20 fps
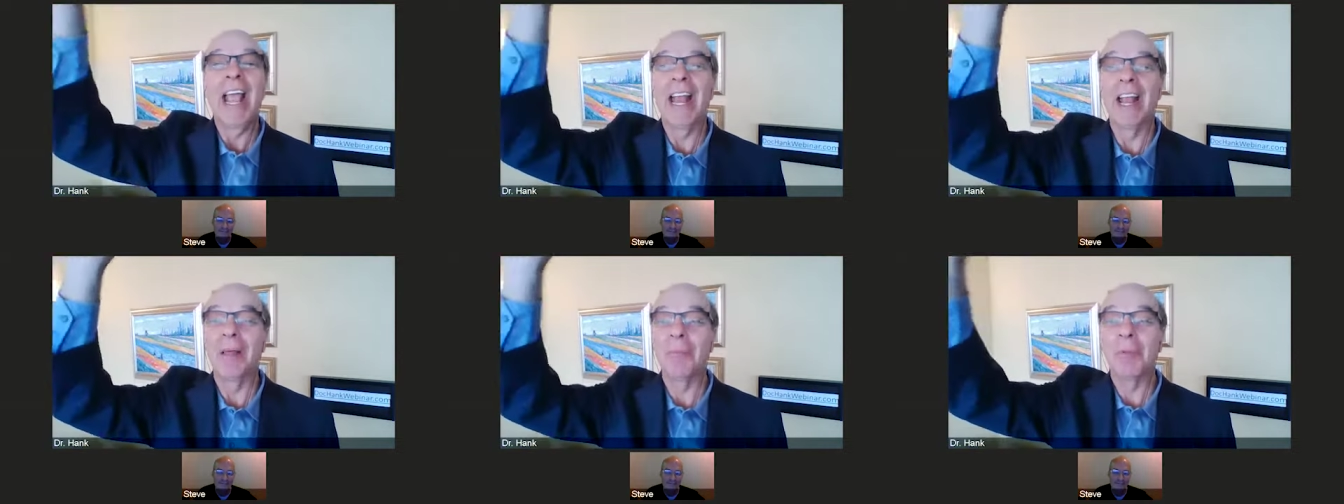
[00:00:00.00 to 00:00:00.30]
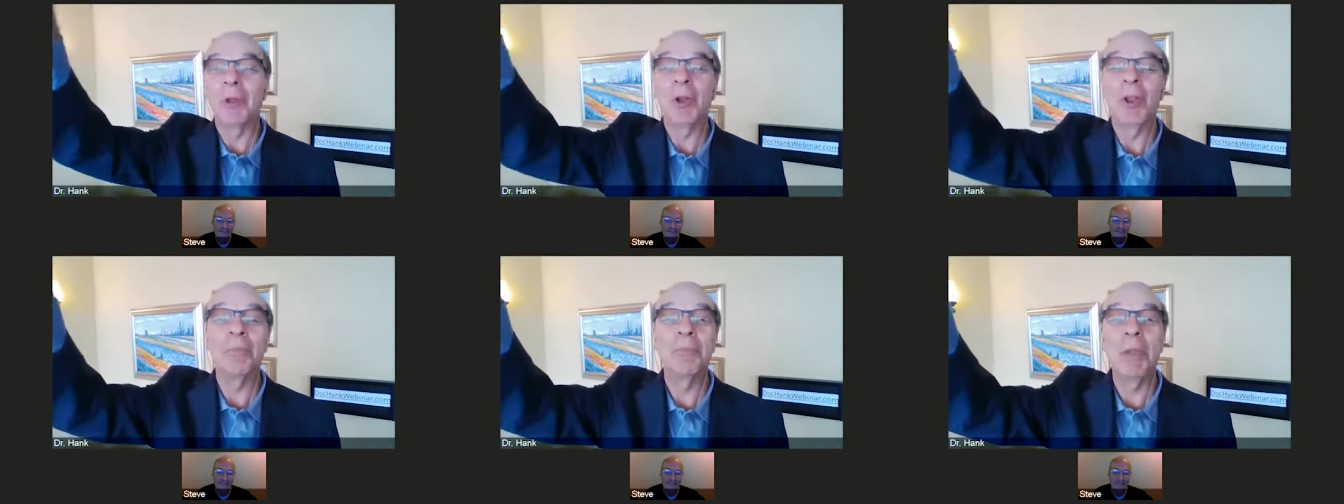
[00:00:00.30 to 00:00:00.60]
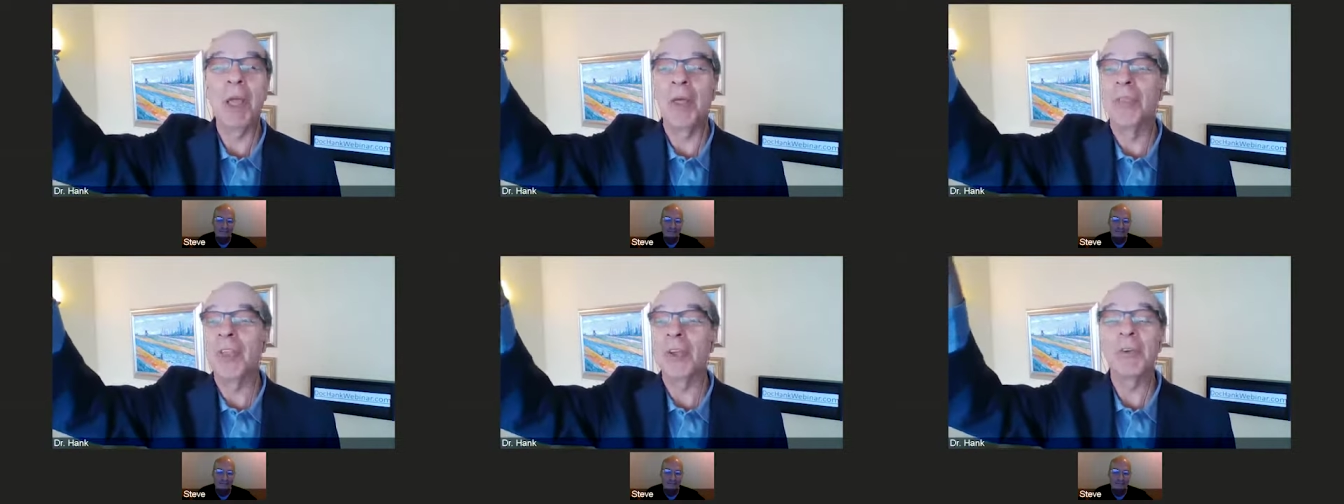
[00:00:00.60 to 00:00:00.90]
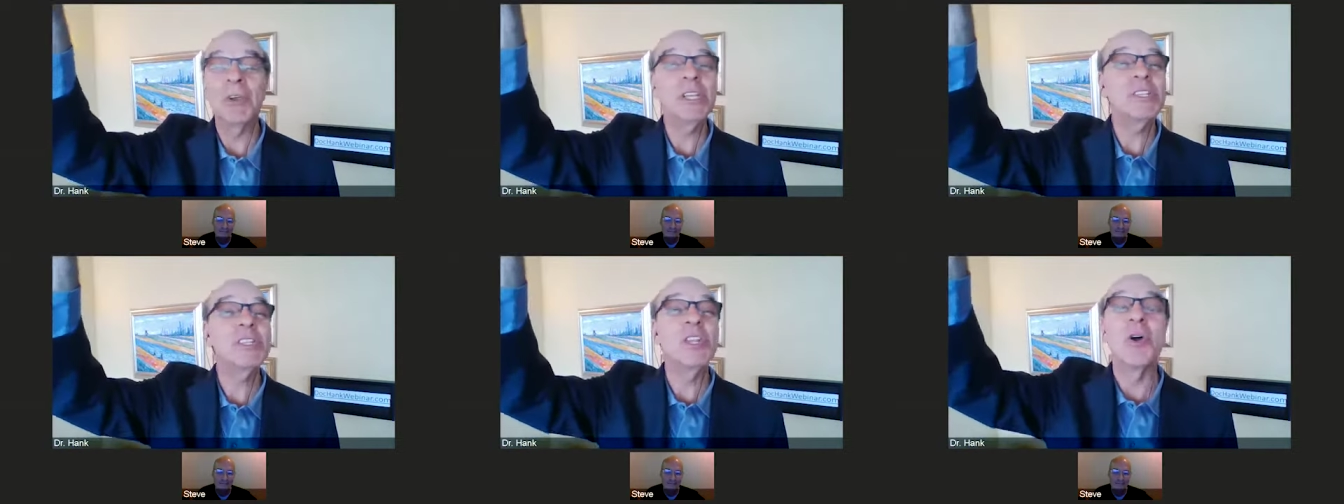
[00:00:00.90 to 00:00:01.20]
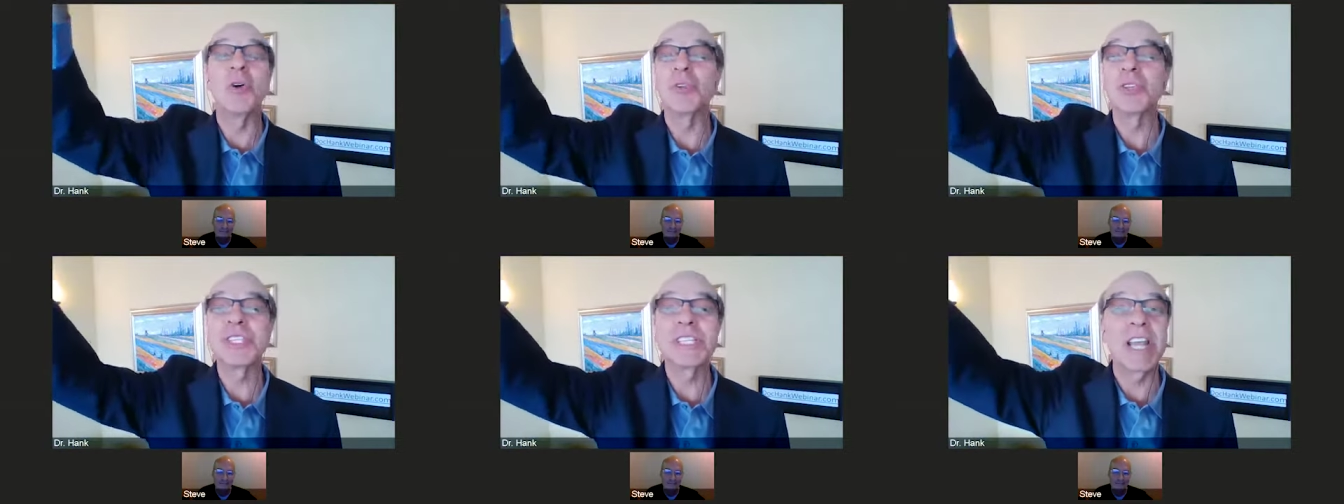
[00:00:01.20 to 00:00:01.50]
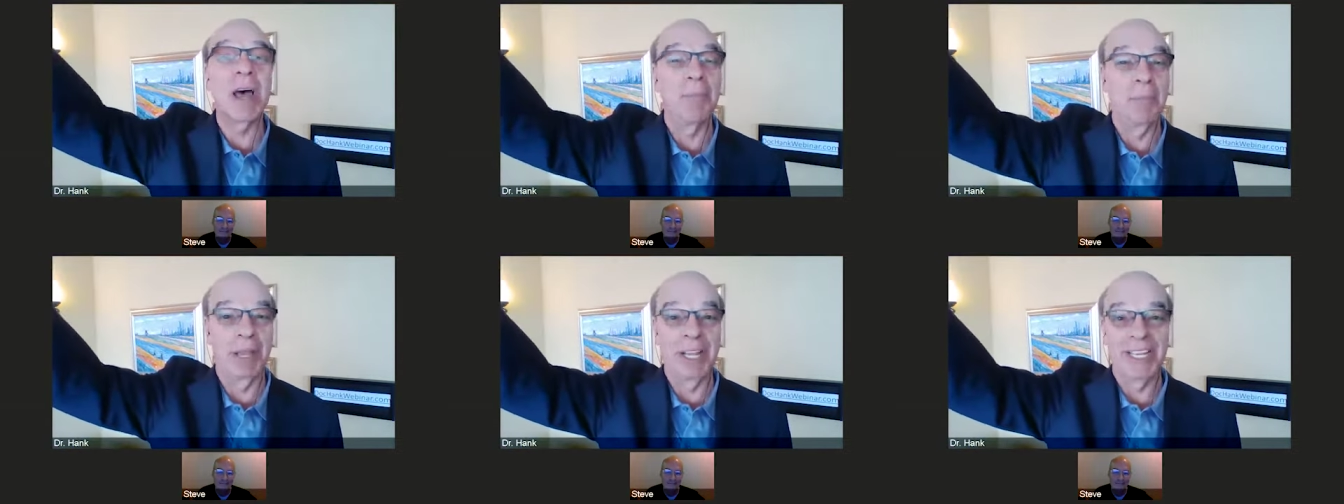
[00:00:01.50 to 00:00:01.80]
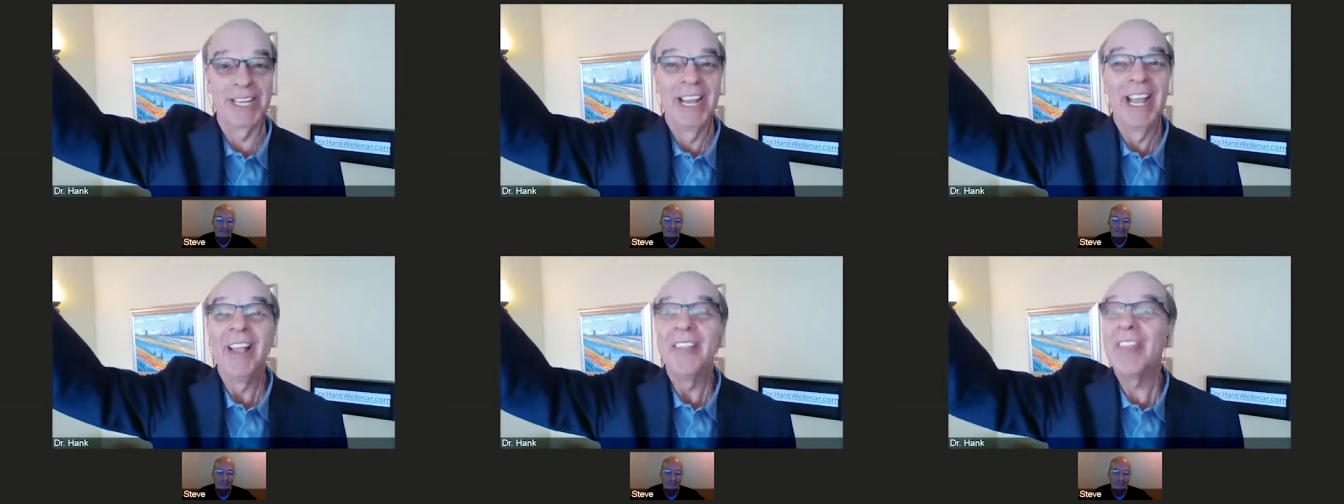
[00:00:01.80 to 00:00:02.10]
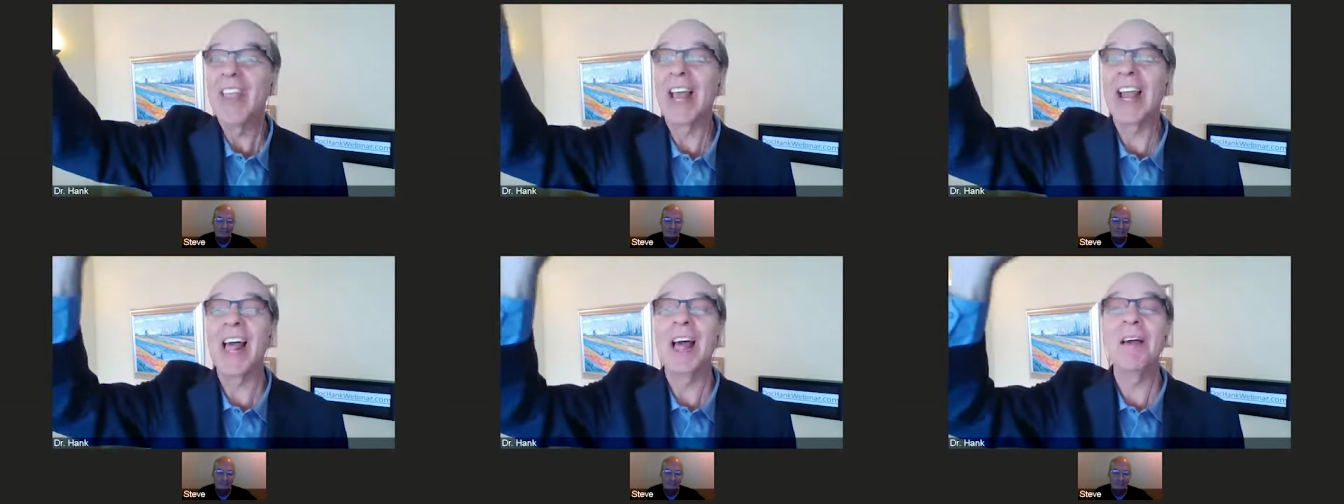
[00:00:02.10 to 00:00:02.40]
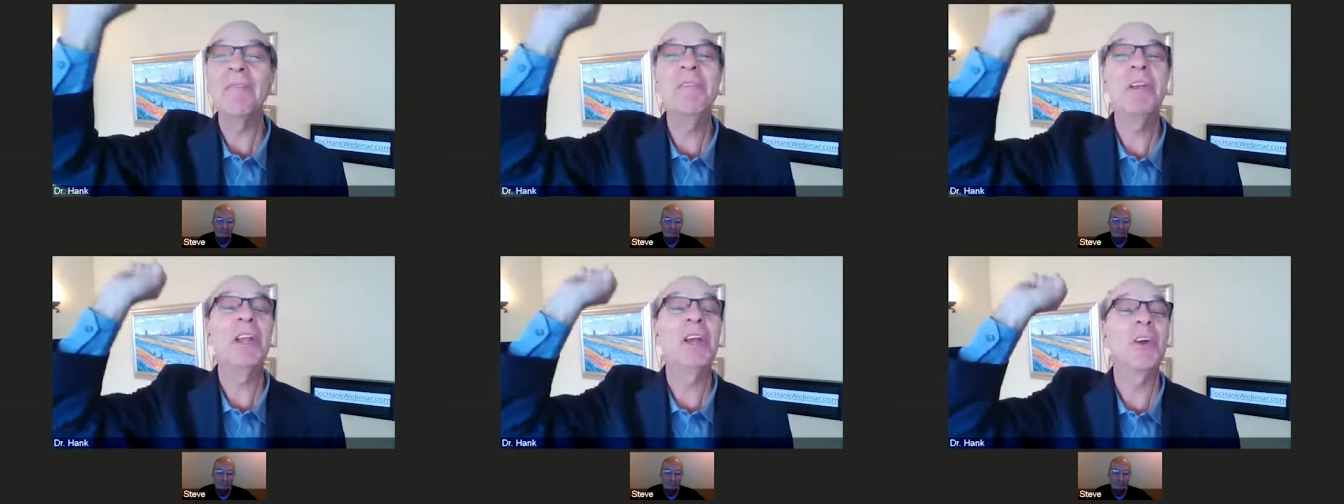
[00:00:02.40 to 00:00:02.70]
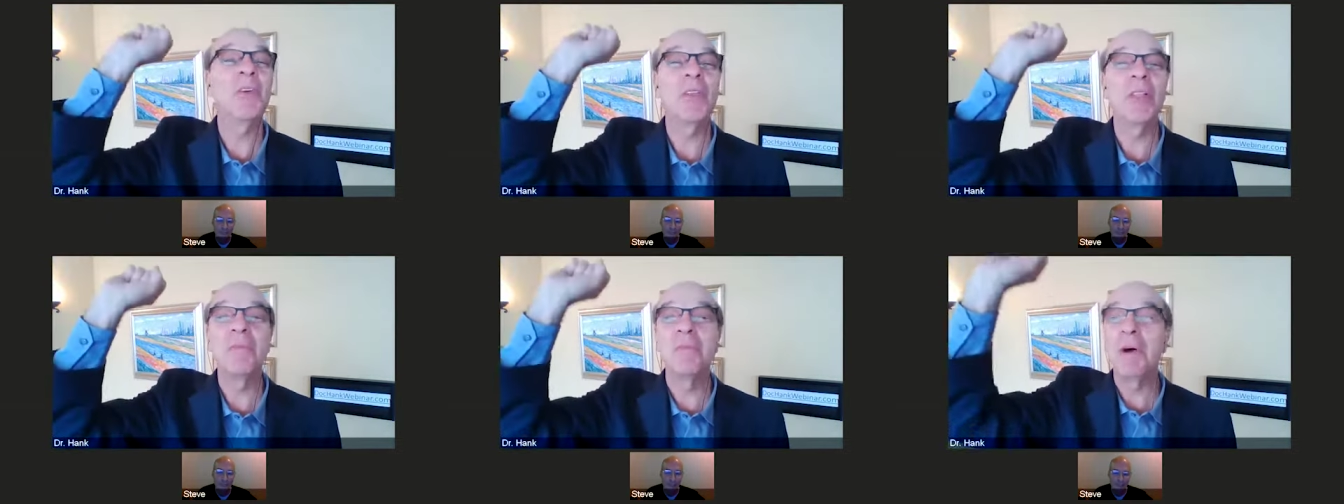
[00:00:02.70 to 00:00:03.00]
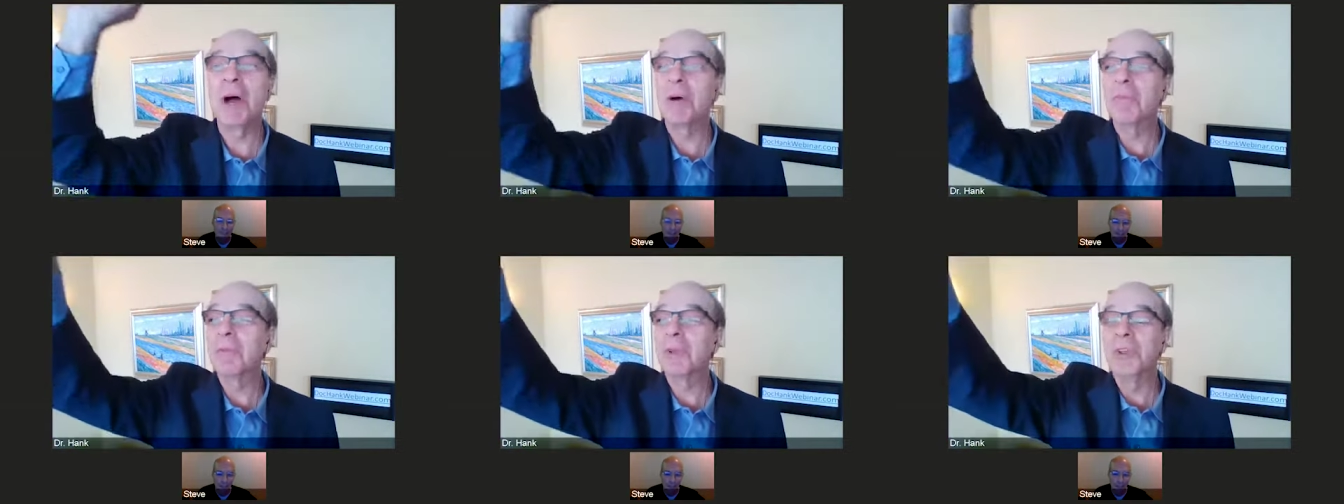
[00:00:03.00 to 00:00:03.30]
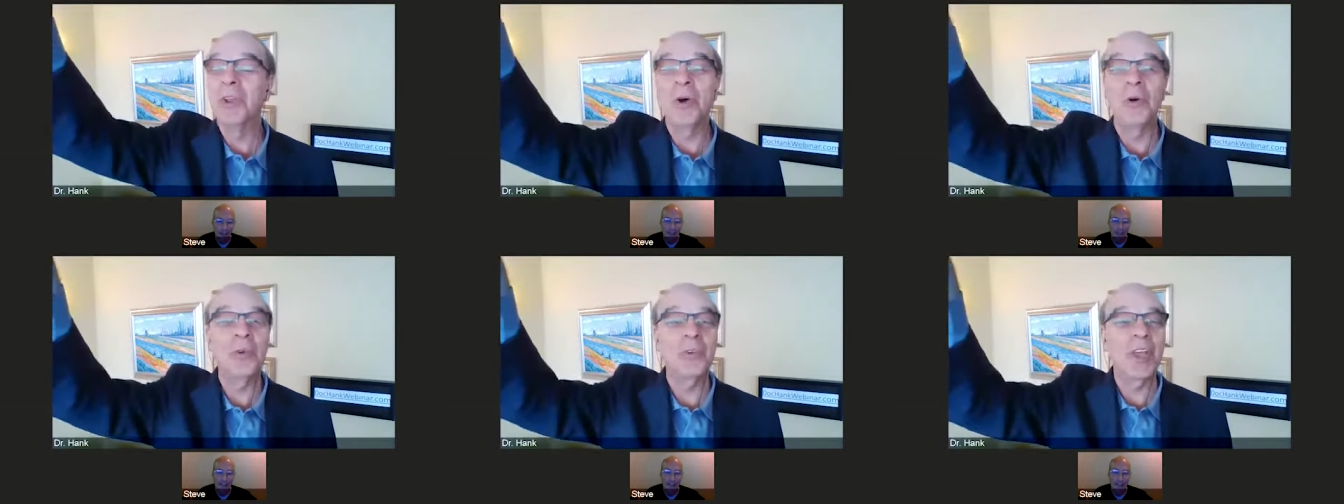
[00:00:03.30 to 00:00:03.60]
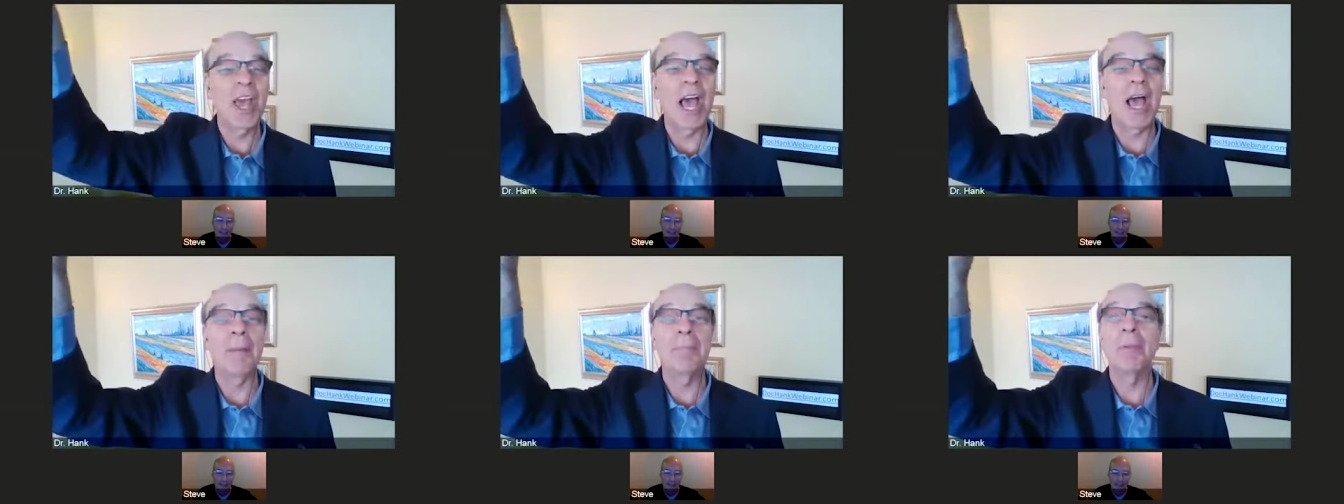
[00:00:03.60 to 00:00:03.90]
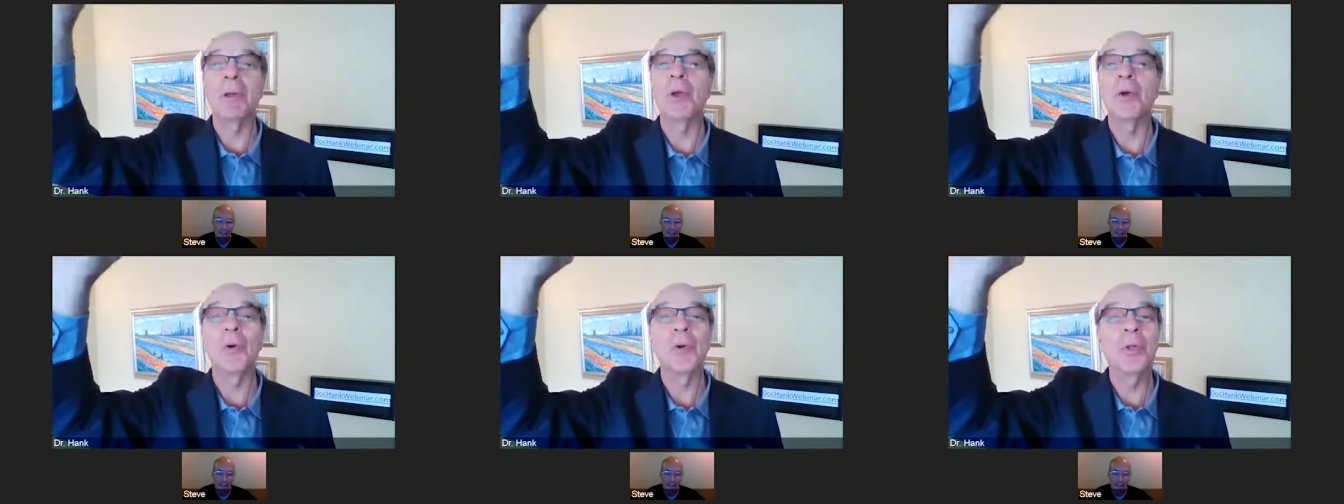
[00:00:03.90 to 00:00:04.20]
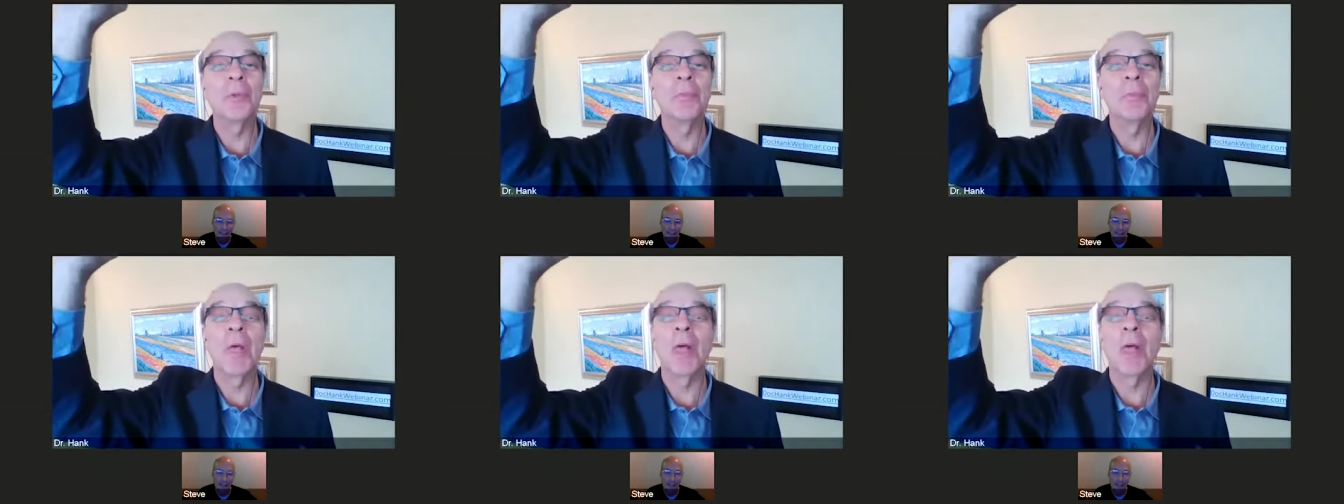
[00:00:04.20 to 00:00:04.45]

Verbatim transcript: and I'm going to, if there is no summit, that I'm going to go to the mountain with no top and go to